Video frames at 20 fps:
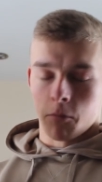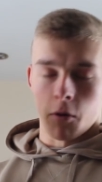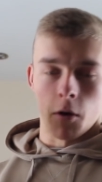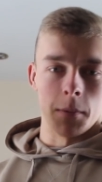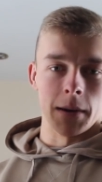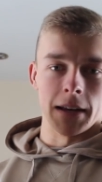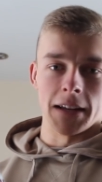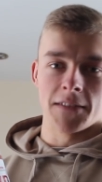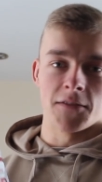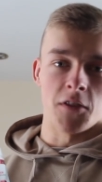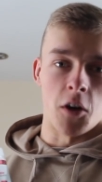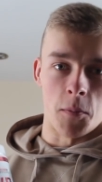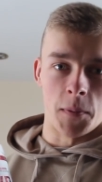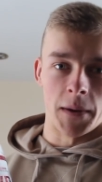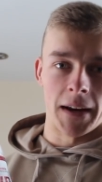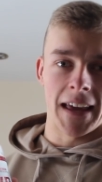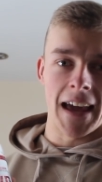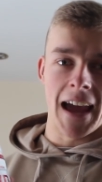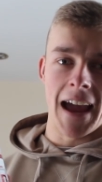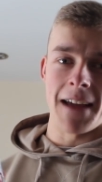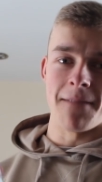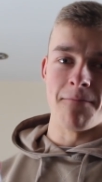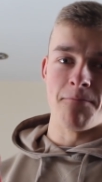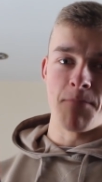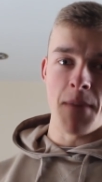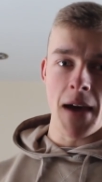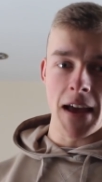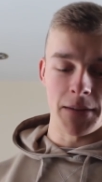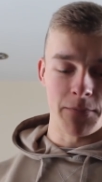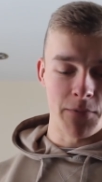probably top of the
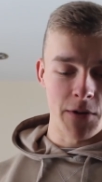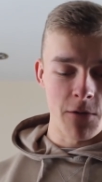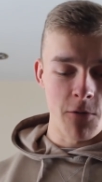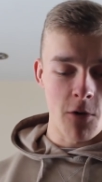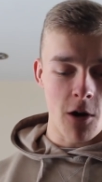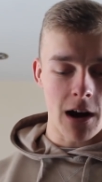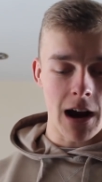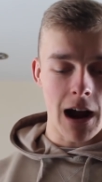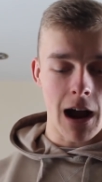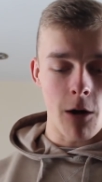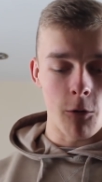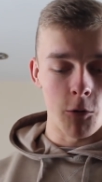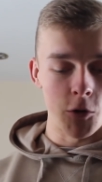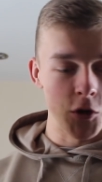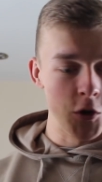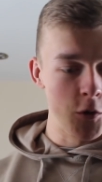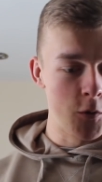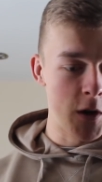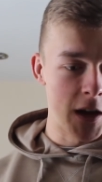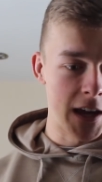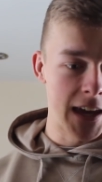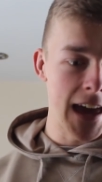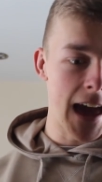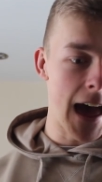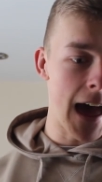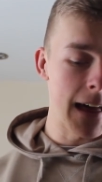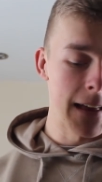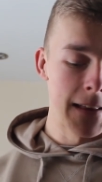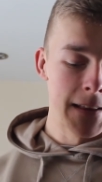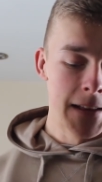game, best pre-workout you can
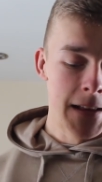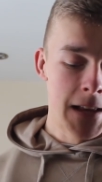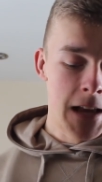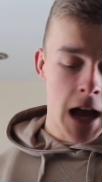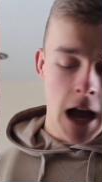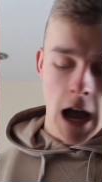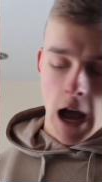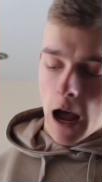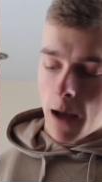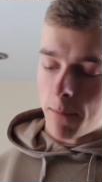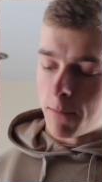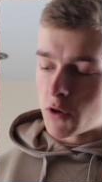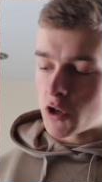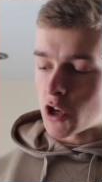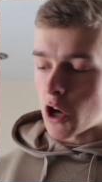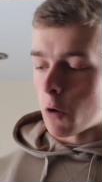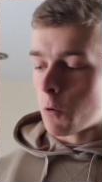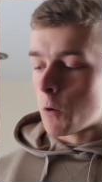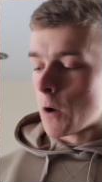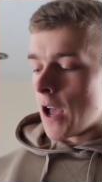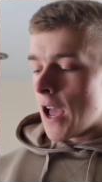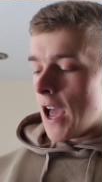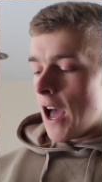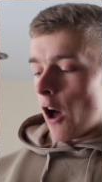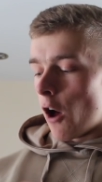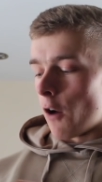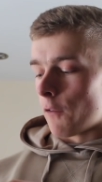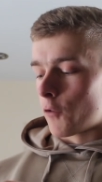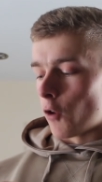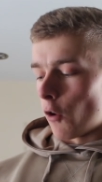get. Um, so
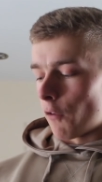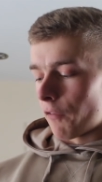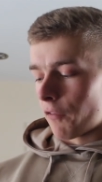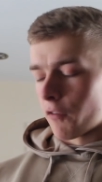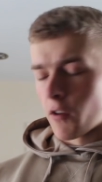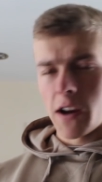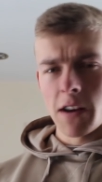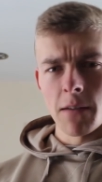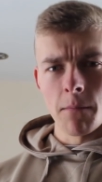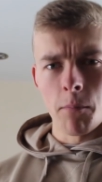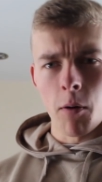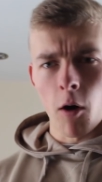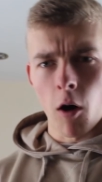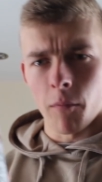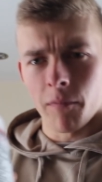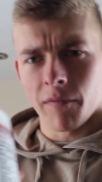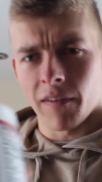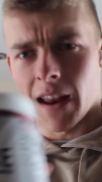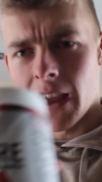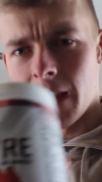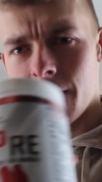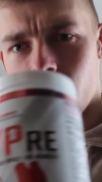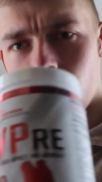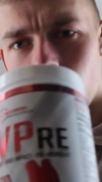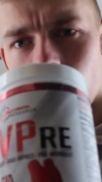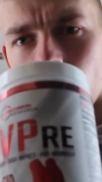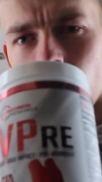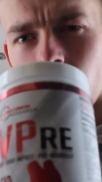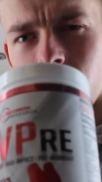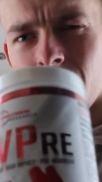I've got Freedom Pop
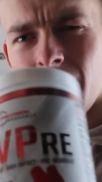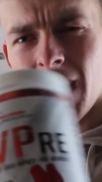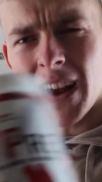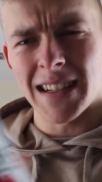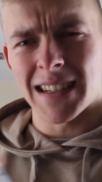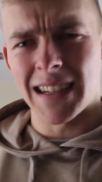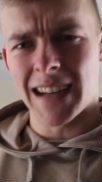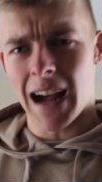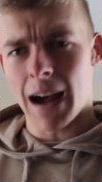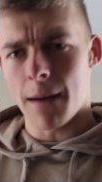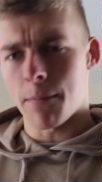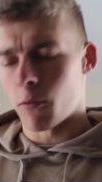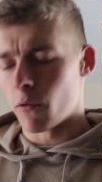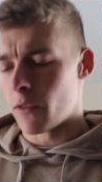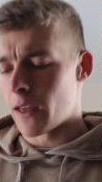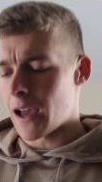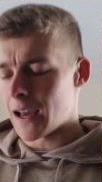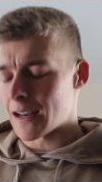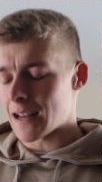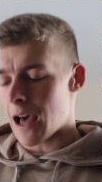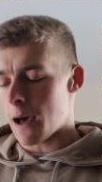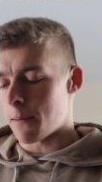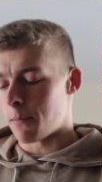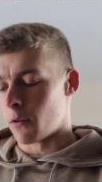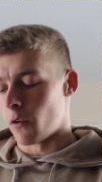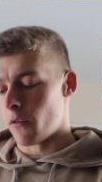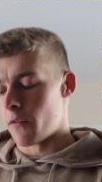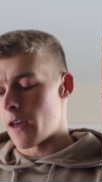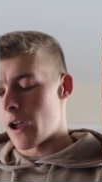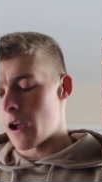flavour. I fancy apple. They had
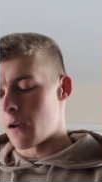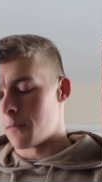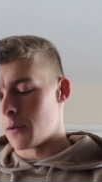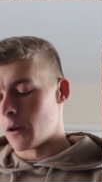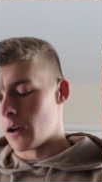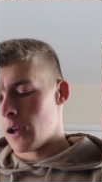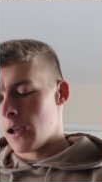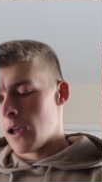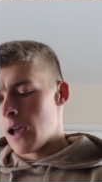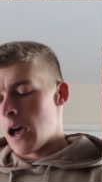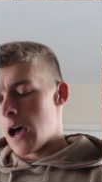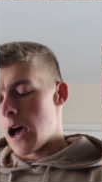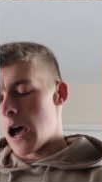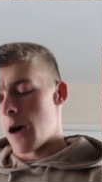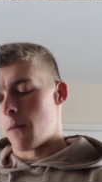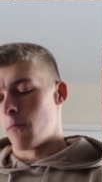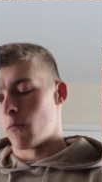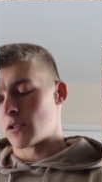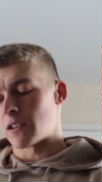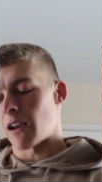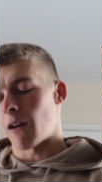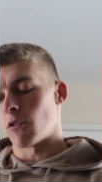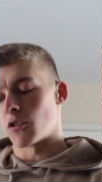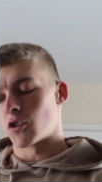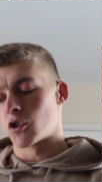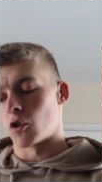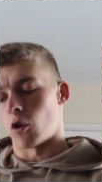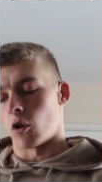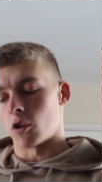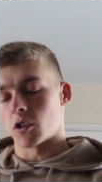apple on there, but um, was out
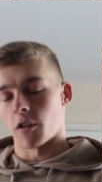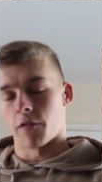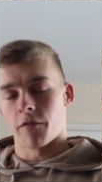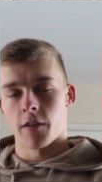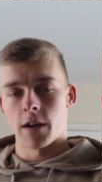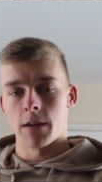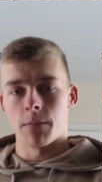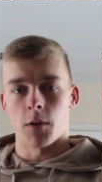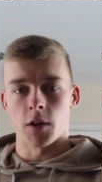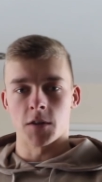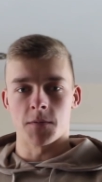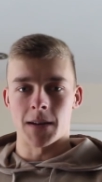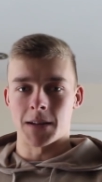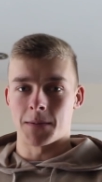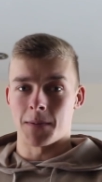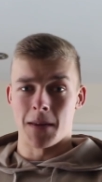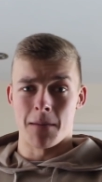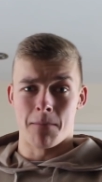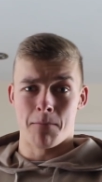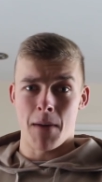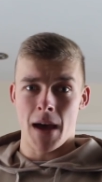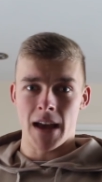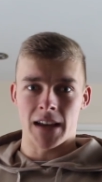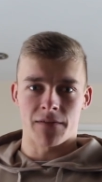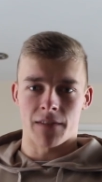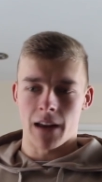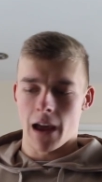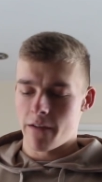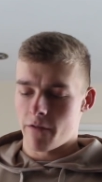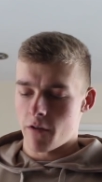of stock. So Freedom Pop's meant to be the
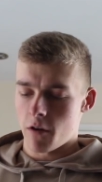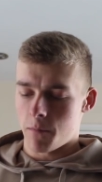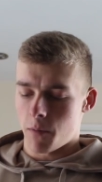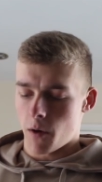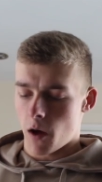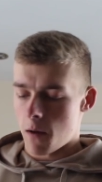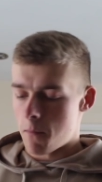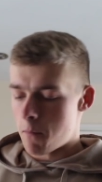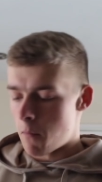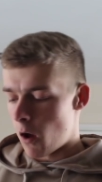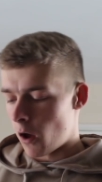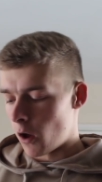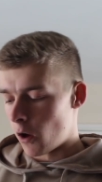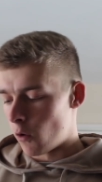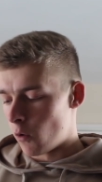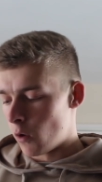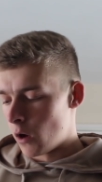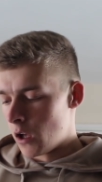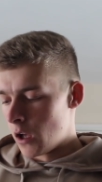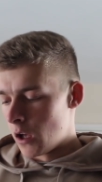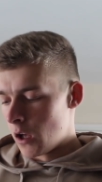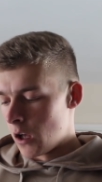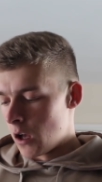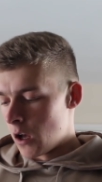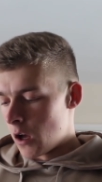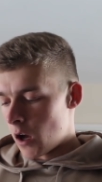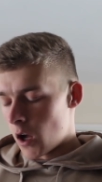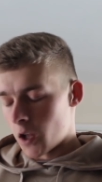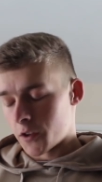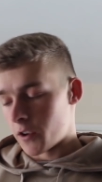best flavour by a mile.
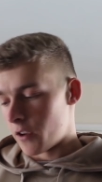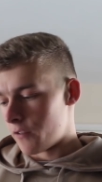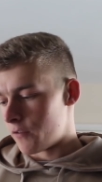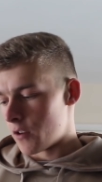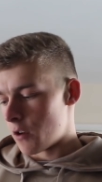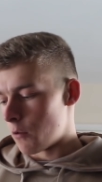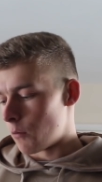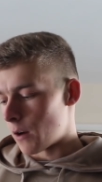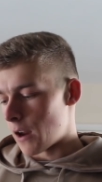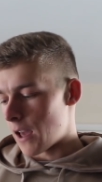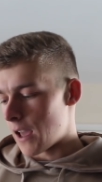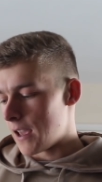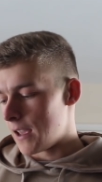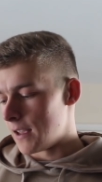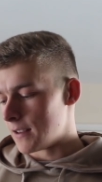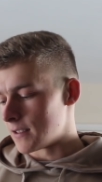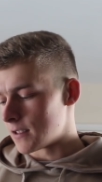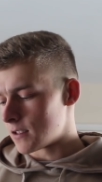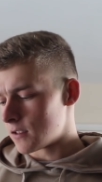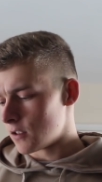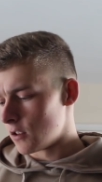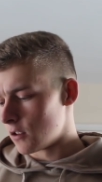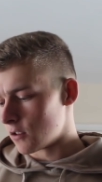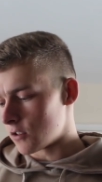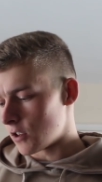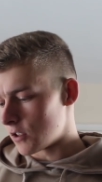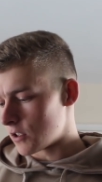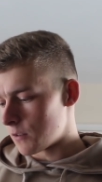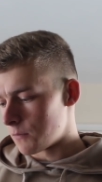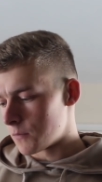I don't even know what that is. It
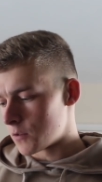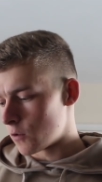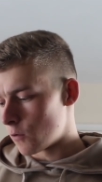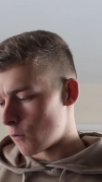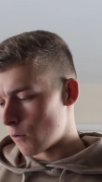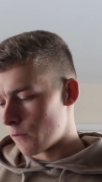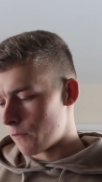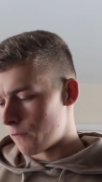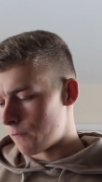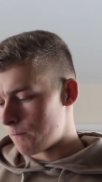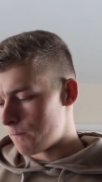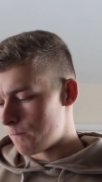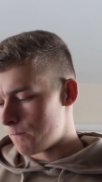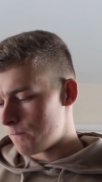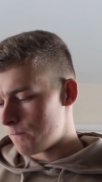looks like some sort of